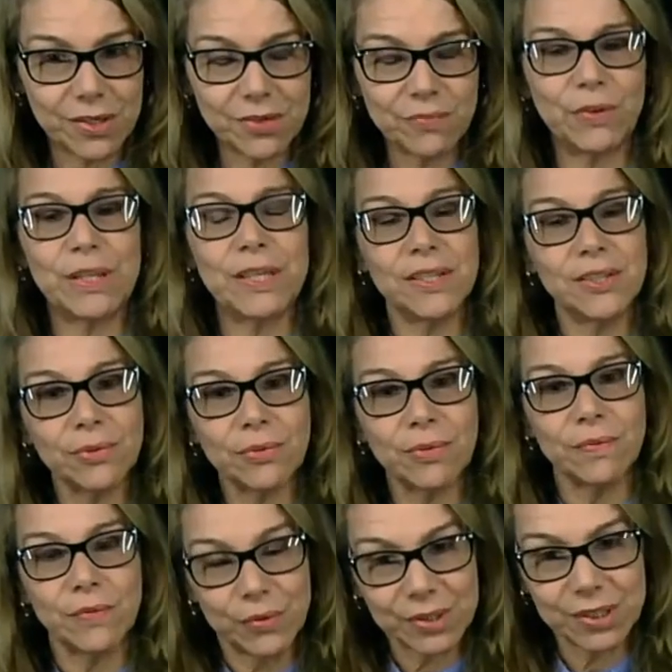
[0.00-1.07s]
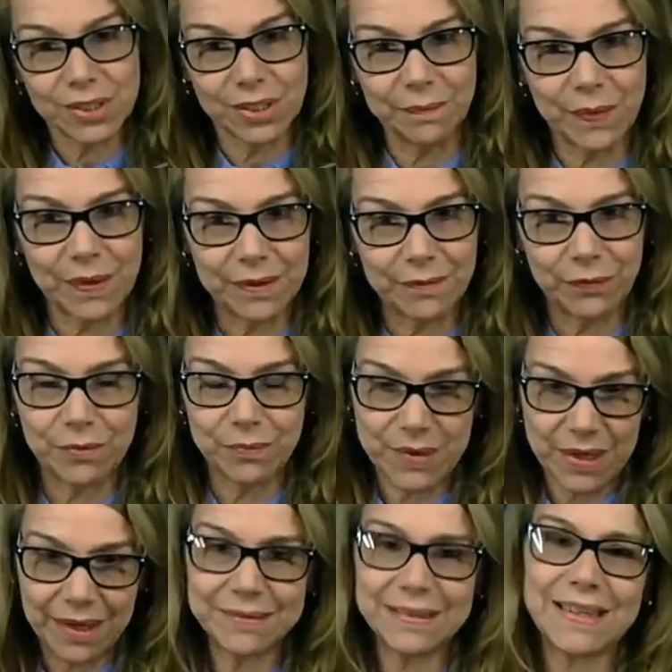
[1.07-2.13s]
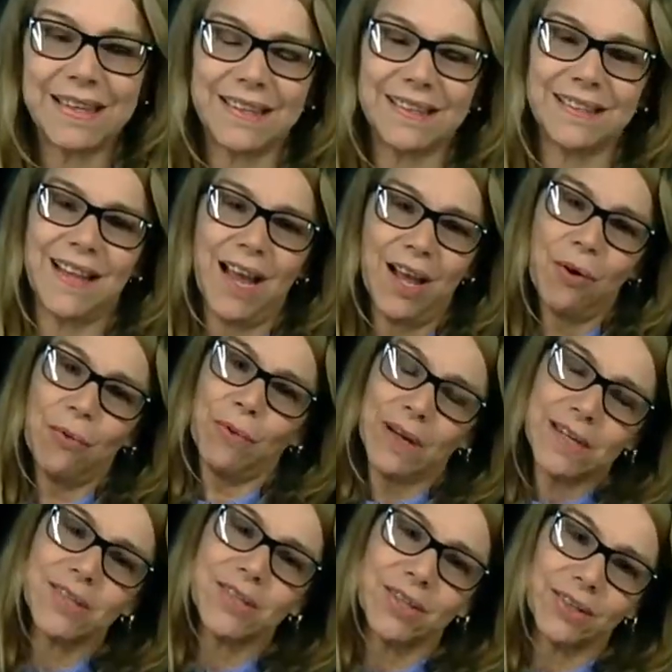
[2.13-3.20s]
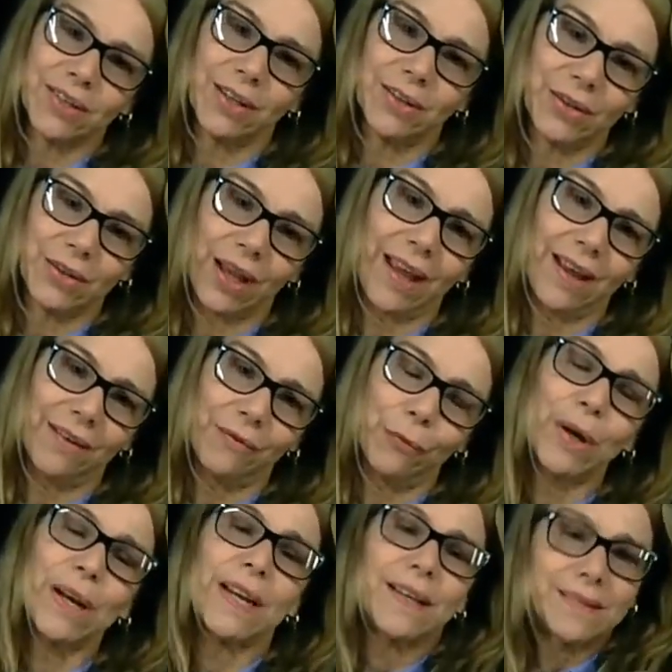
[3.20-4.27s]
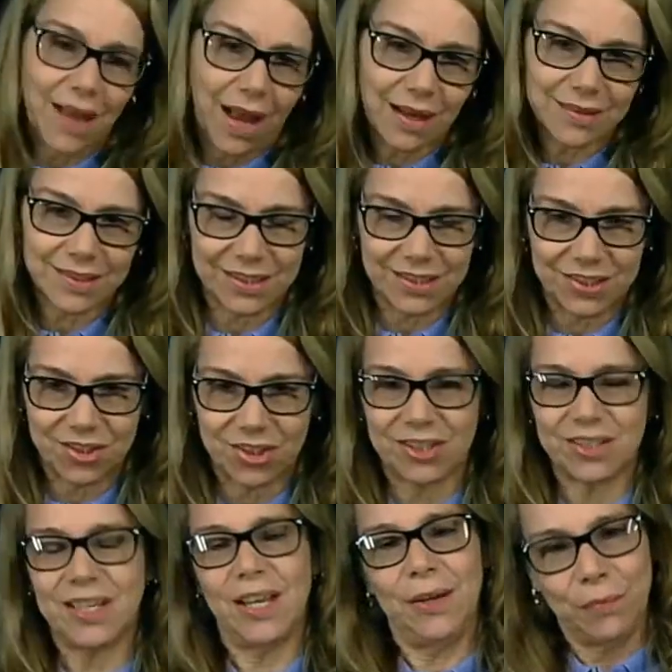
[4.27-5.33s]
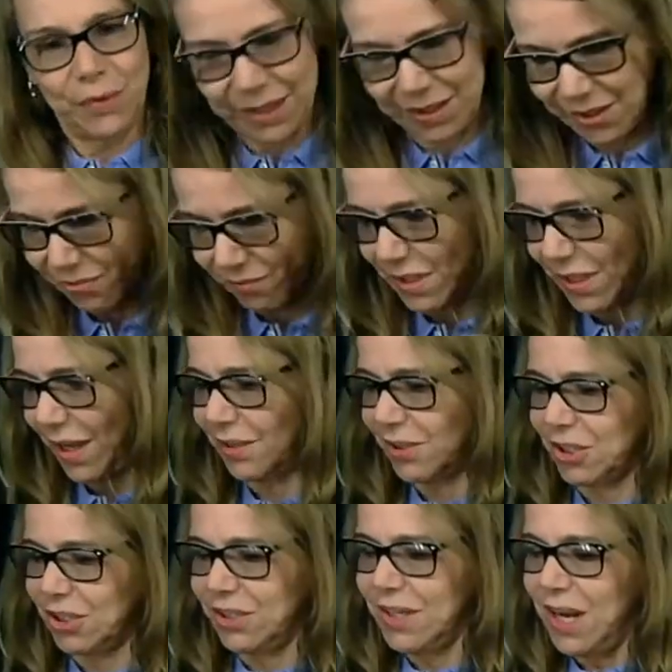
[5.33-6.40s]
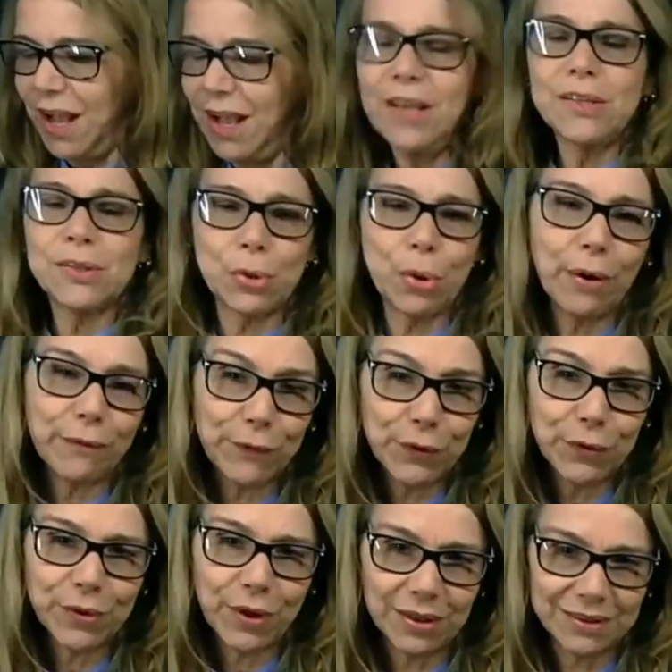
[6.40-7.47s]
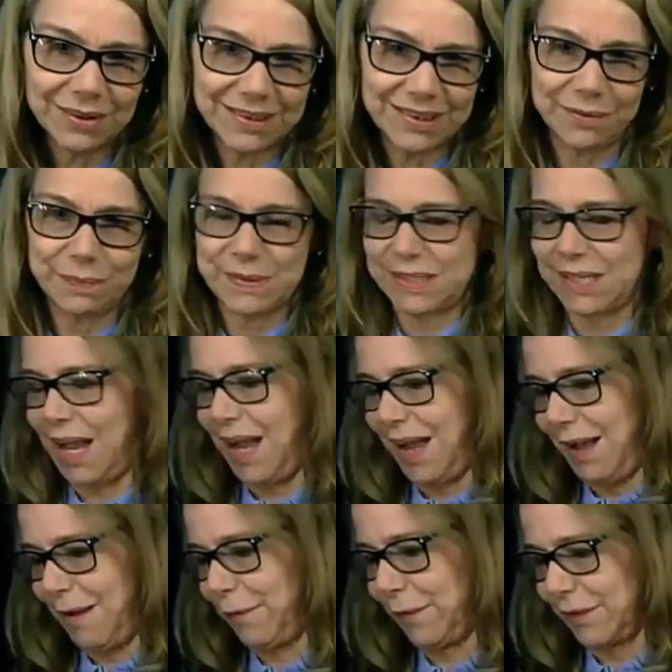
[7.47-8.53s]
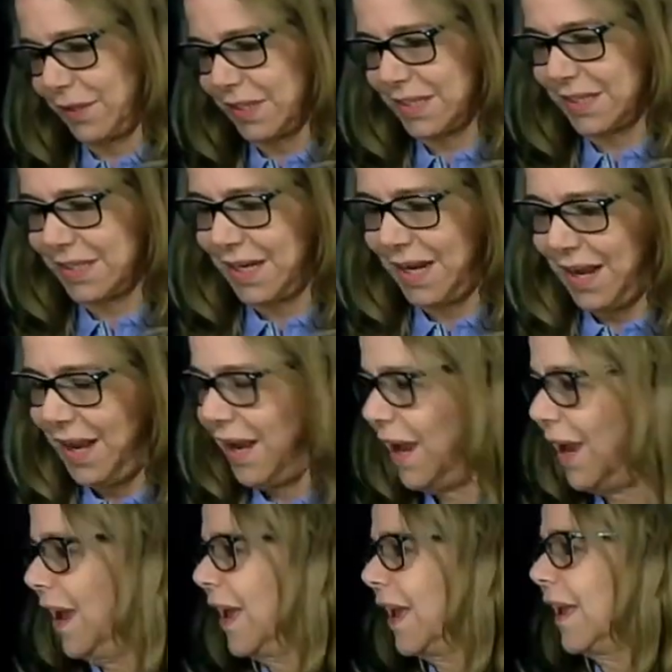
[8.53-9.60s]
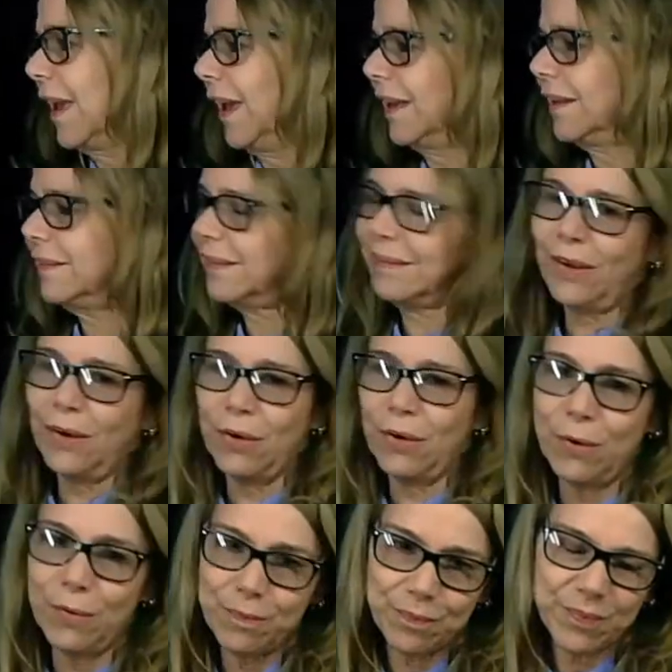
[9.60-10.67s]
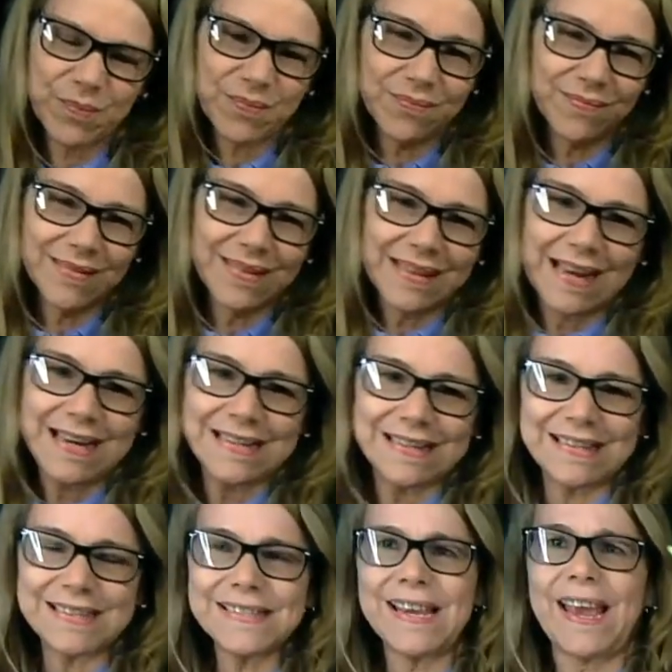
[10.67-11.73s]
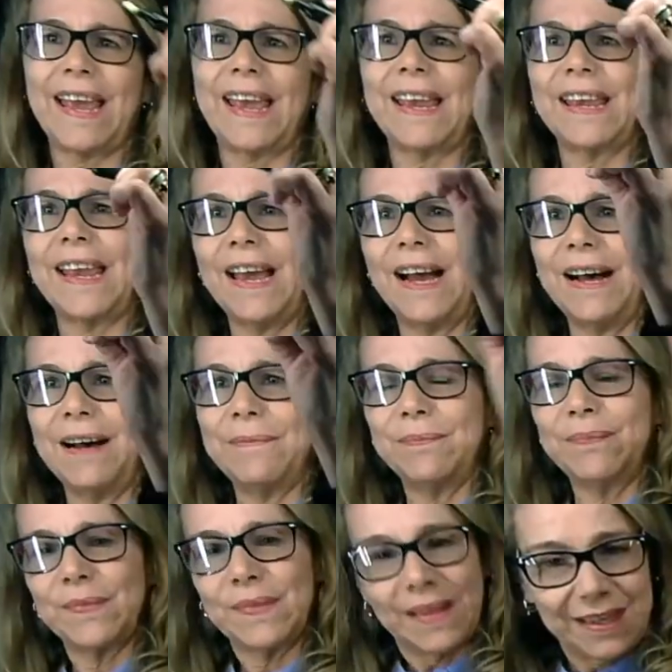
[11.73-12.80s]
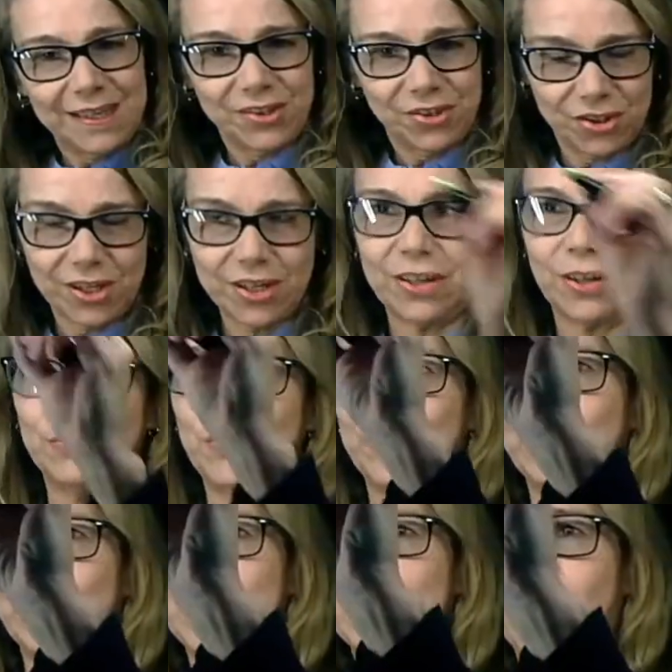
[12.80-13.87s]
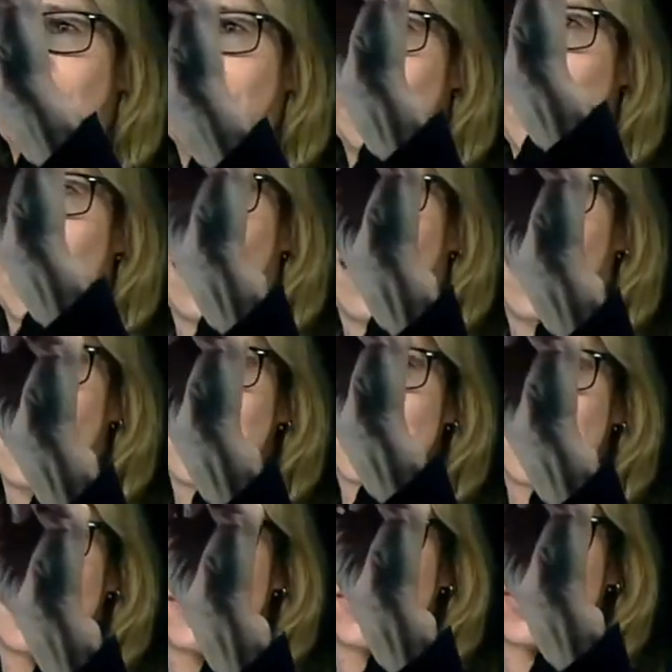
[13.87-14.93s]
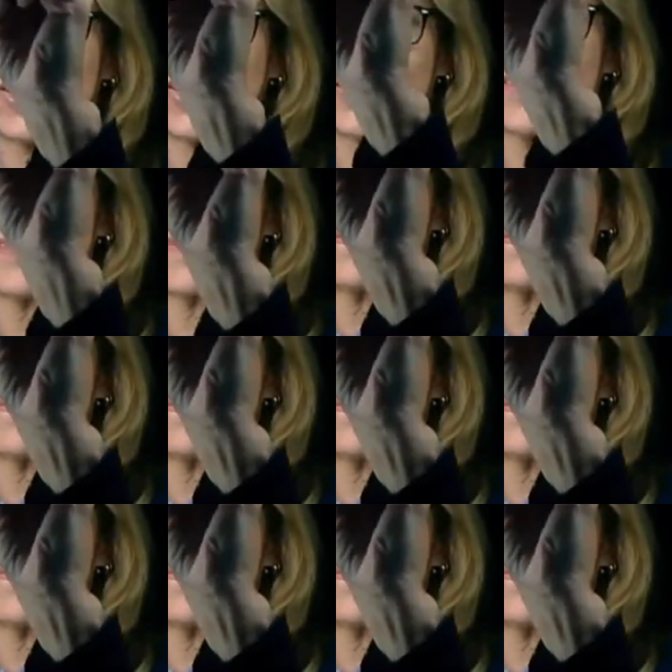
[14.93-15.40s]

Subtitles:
we need to review something from Yankin. What is oxidation and what is reduction? So a few concepts first. And so let's say in general when we talk about oxidation